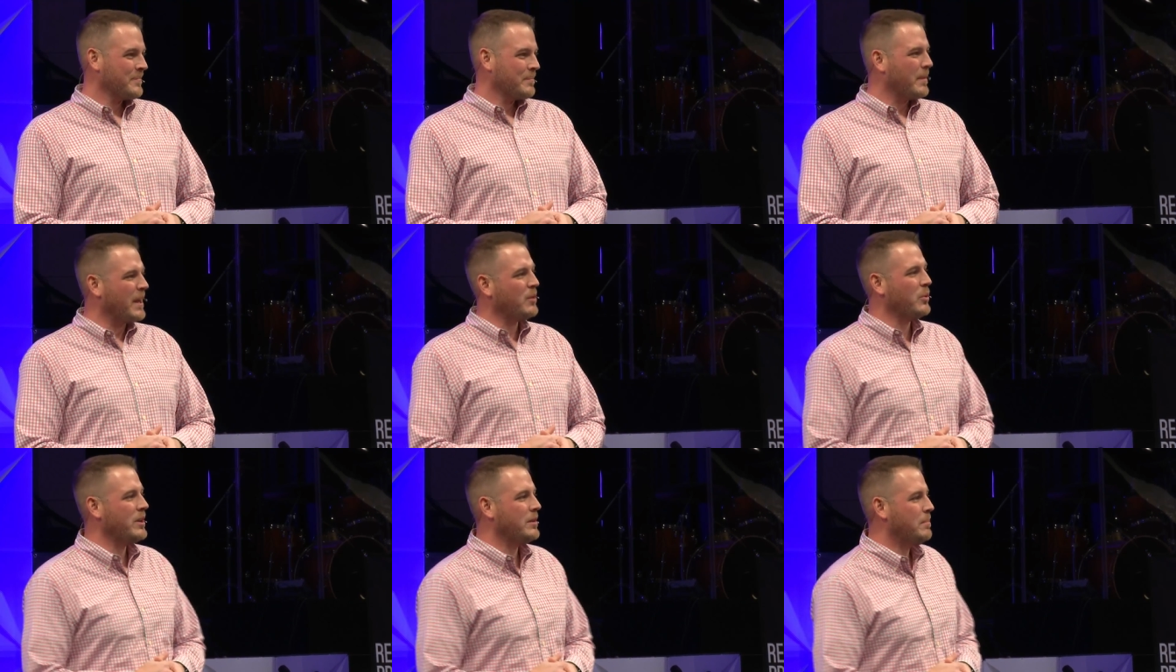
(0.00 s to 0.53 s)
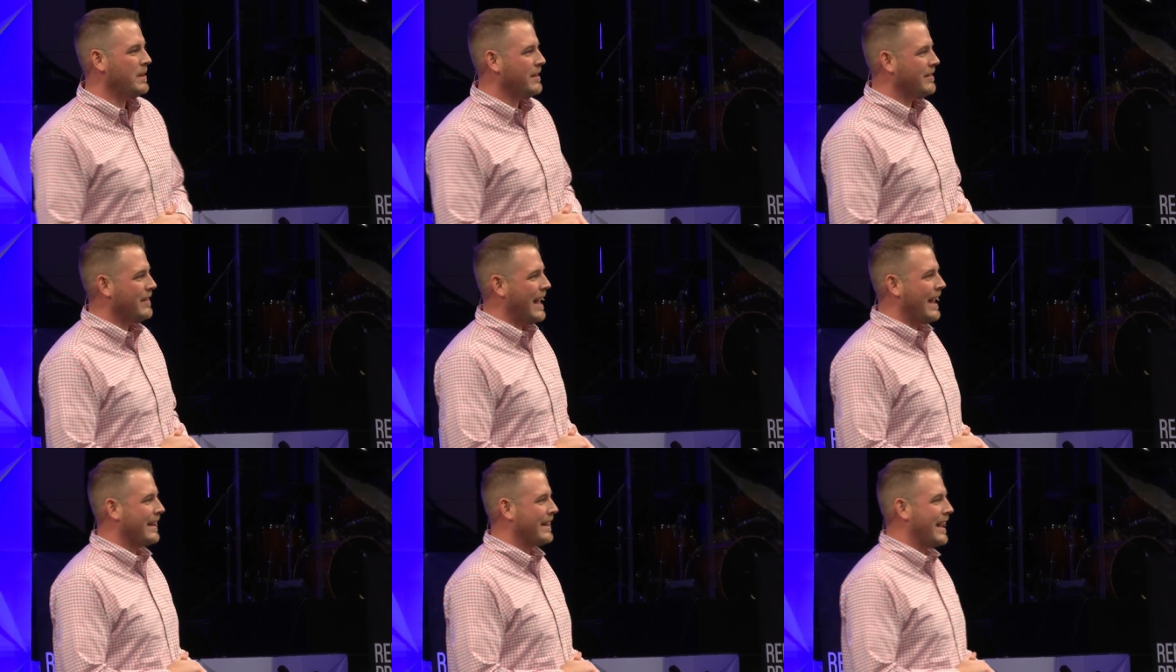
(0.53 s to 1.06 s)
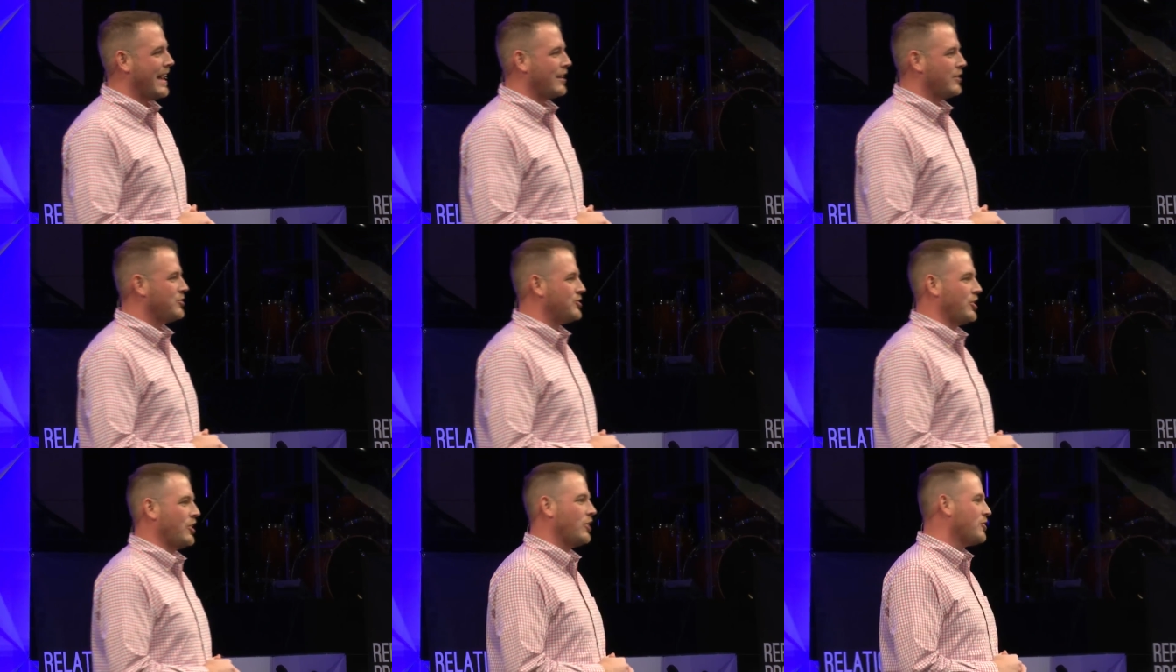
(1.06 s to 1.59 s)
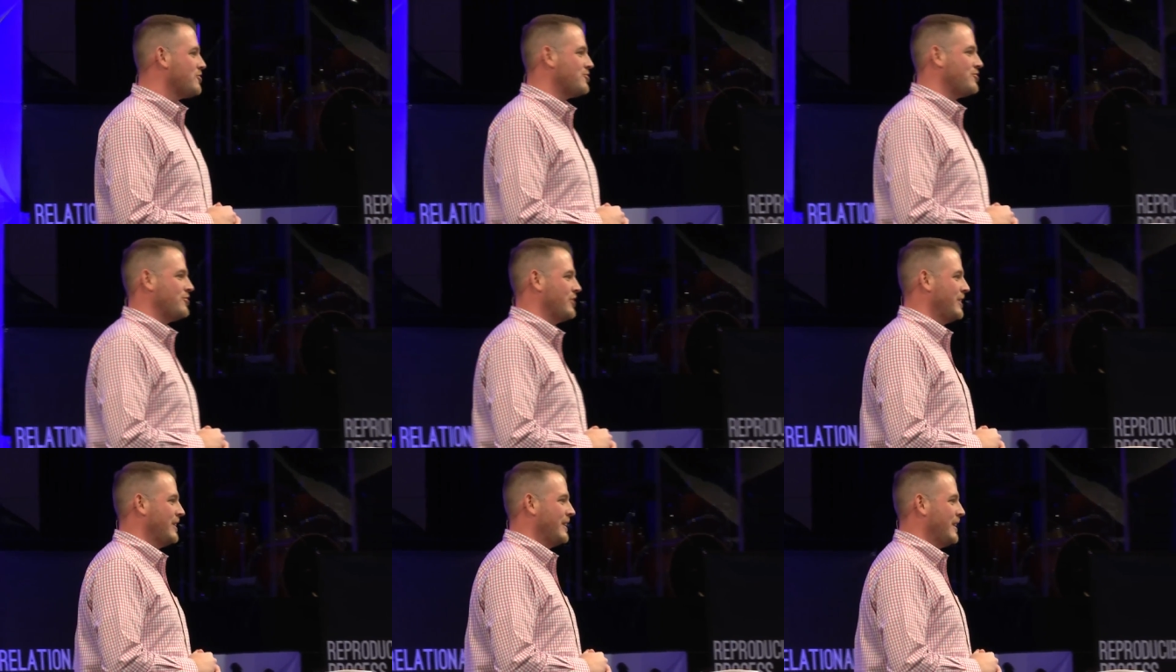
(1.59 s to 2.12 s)
May we be that kind of
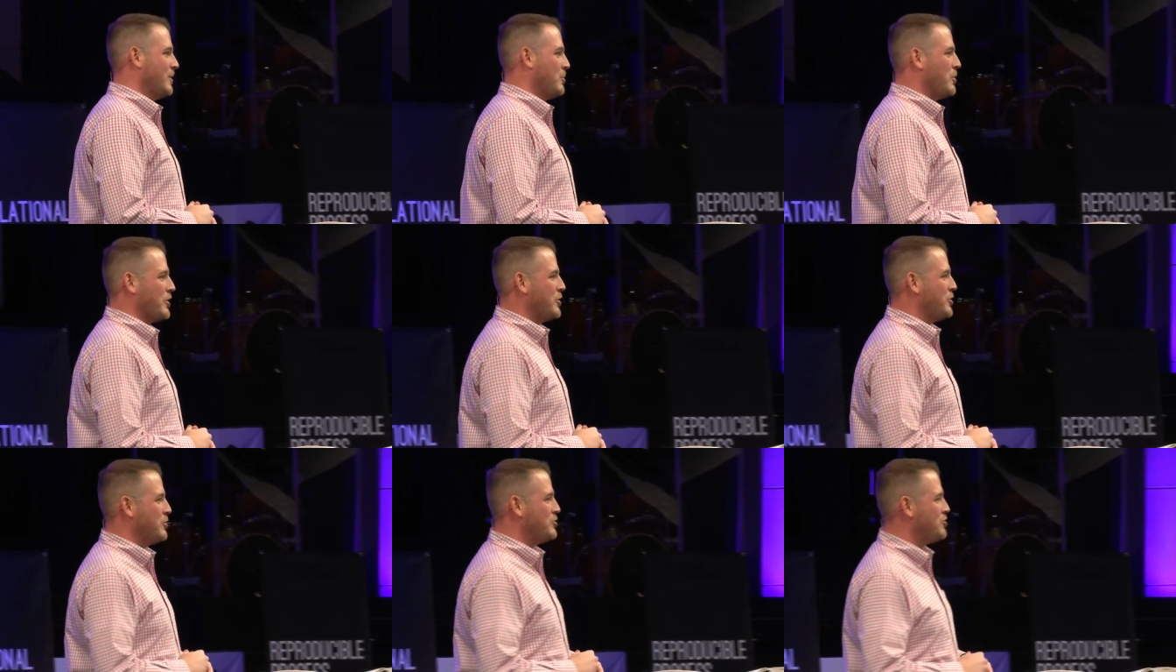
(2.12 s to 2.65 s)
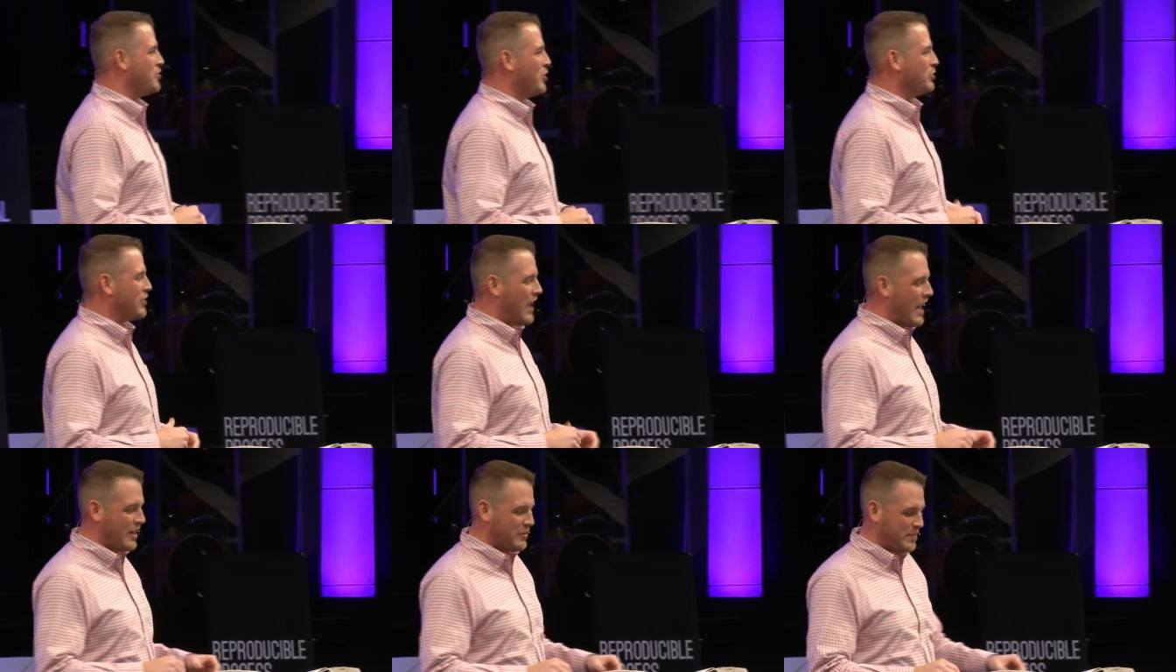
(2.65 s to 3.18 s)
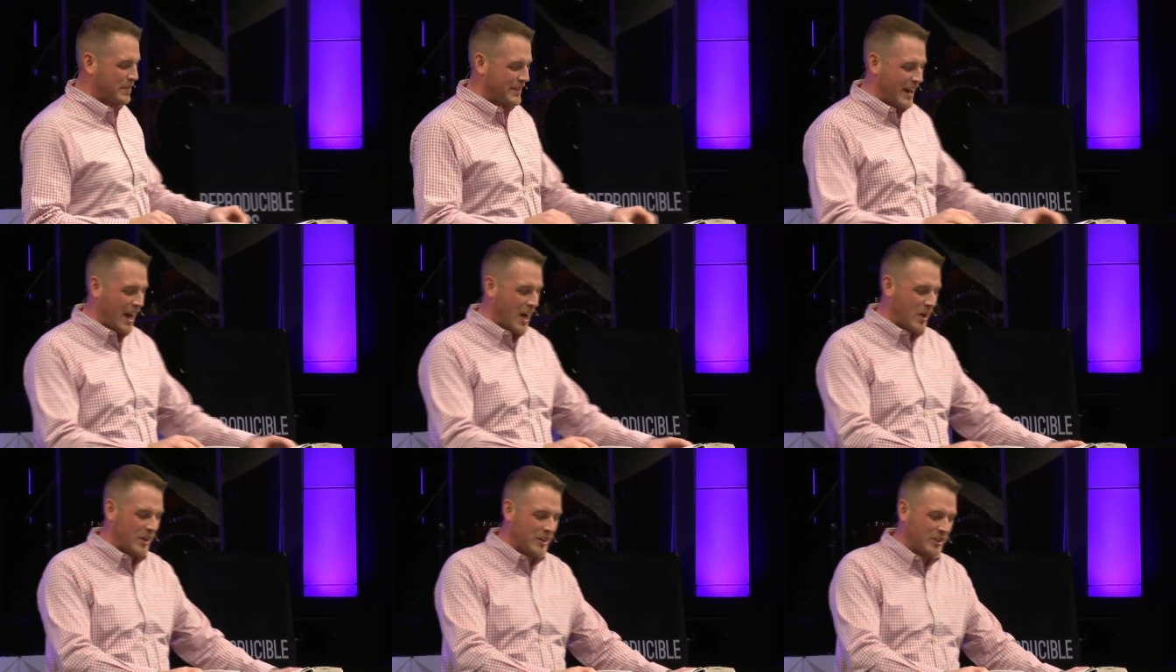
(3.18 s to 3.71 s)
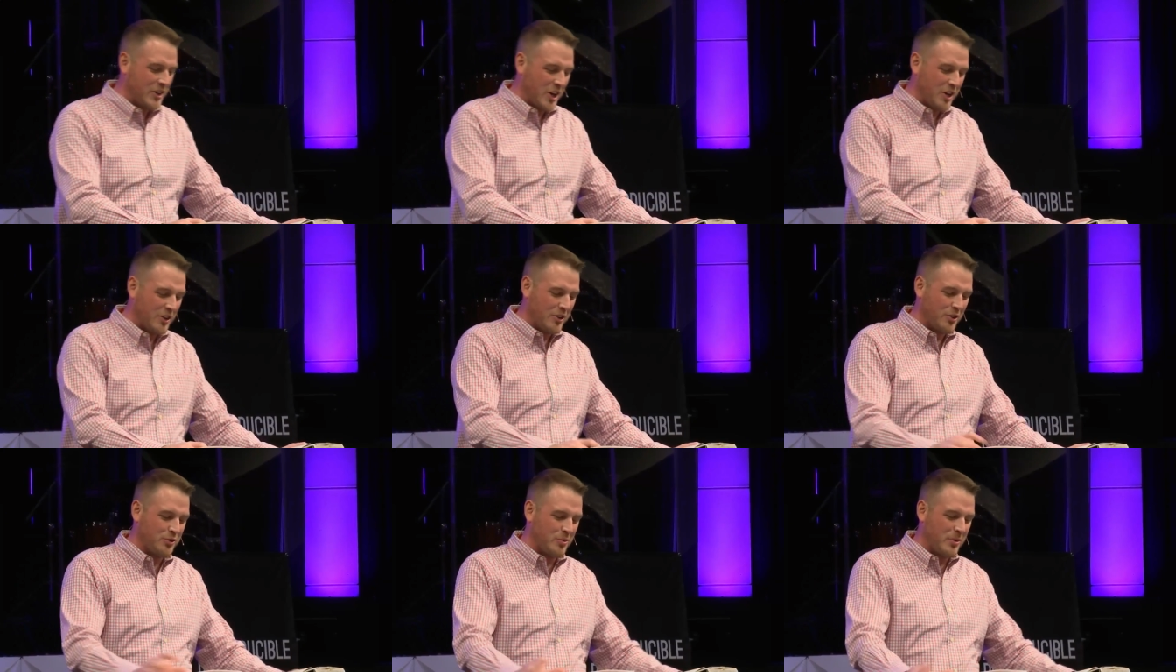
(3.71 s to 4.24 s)
church, one who shows hospitality to
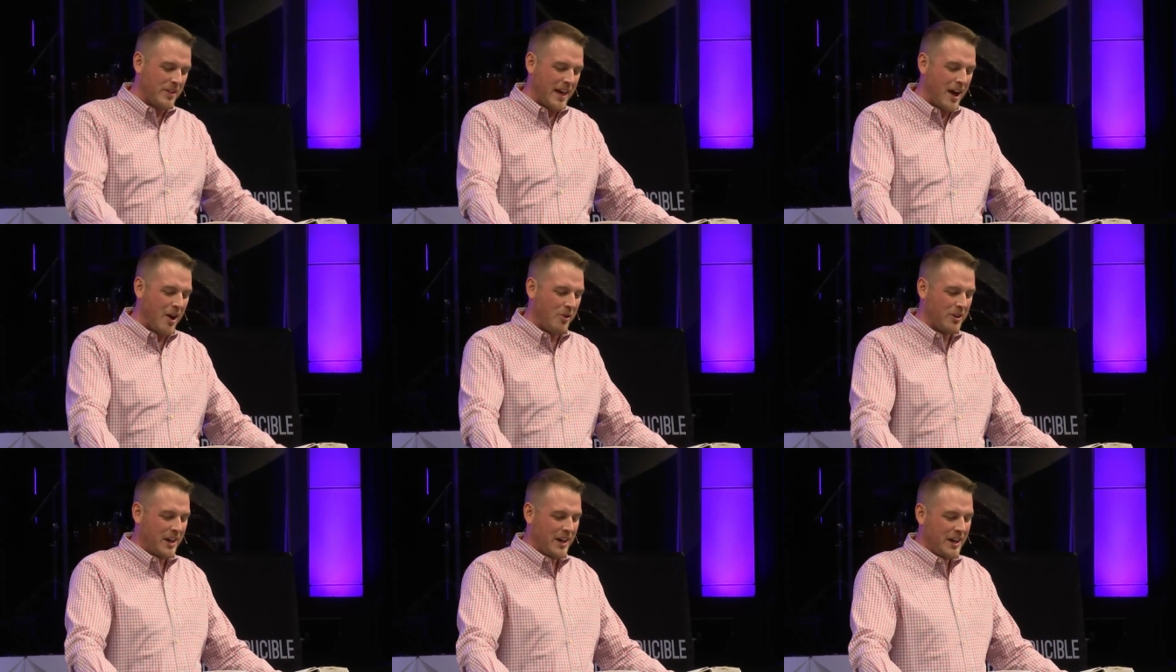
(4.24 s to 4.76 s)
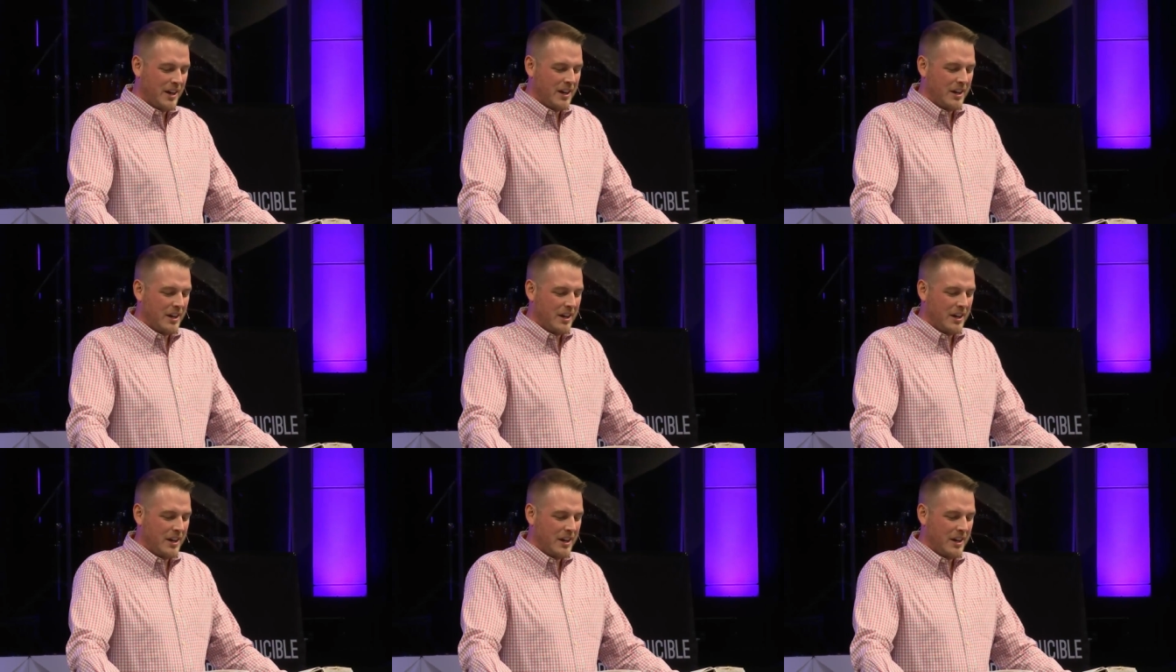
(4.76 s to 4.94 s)
others without